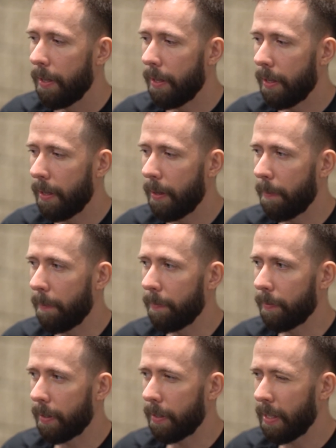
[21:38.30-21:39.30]

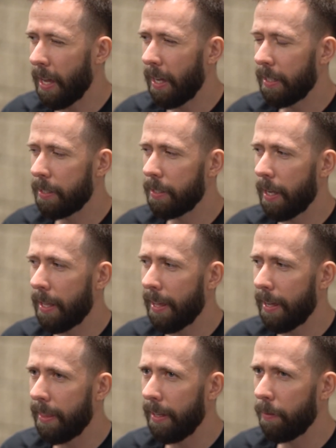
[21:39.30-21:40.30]

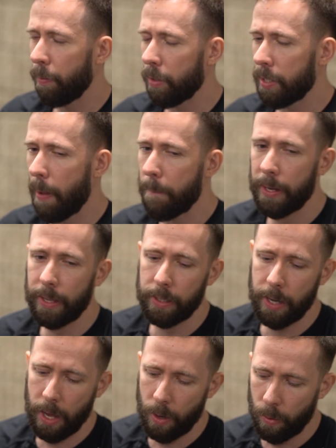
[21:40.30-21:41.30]
I think what's
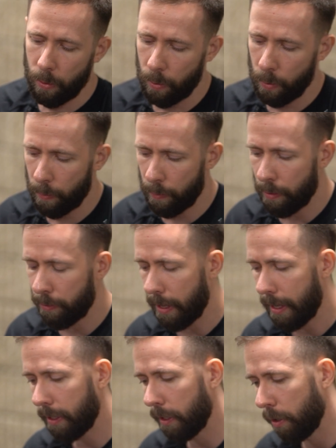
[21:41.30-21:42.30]
happening now with
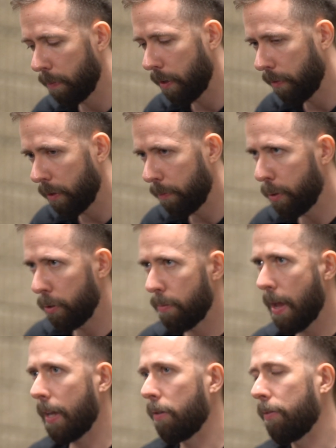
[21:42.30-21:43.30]
like a little bit of the
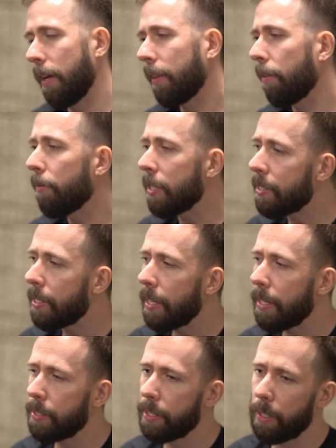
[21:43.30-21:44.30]
pullback of like the
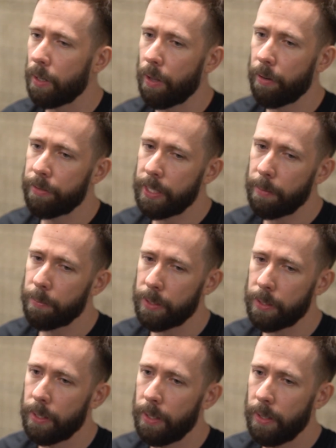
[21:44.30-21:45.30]
VCs and a lot of
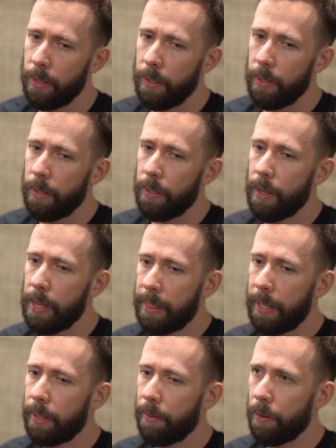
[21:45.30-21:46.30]
teams, I
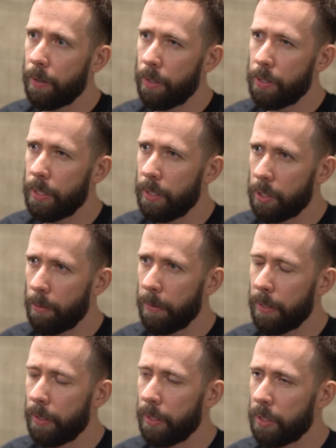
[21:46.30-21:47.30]
think that we're going to see
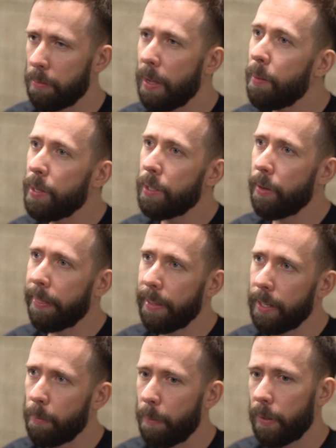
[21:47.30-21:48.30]
disappearing is maybe a good
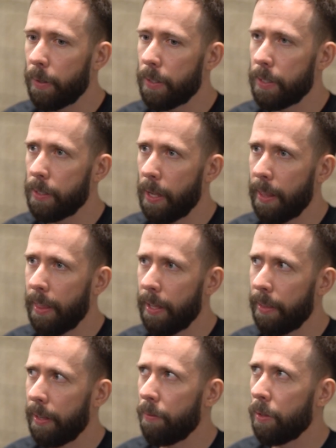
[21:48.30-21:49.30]
thing, because I
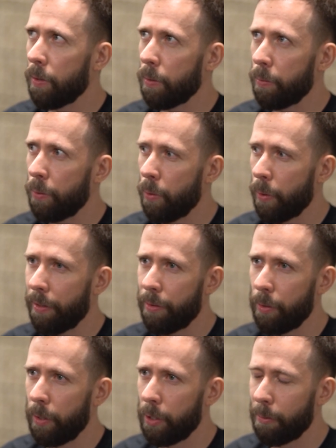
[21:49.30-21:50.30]
think we were going
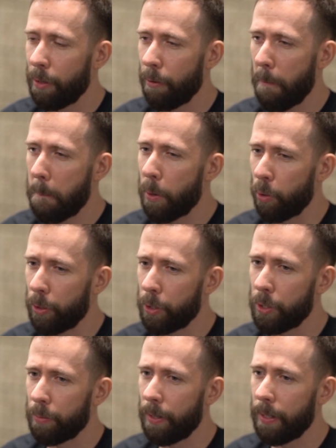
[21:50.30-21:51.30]
through a little bit of a
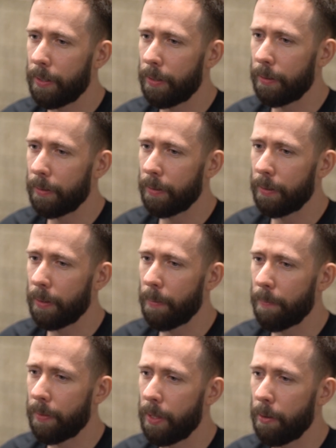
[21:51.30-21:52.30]
purge where
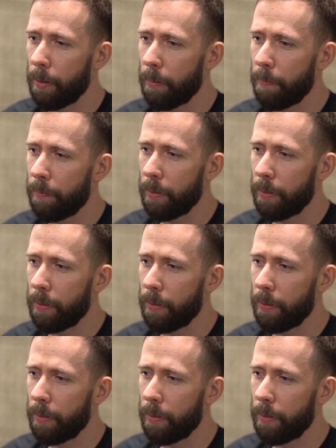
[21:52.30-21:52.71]
the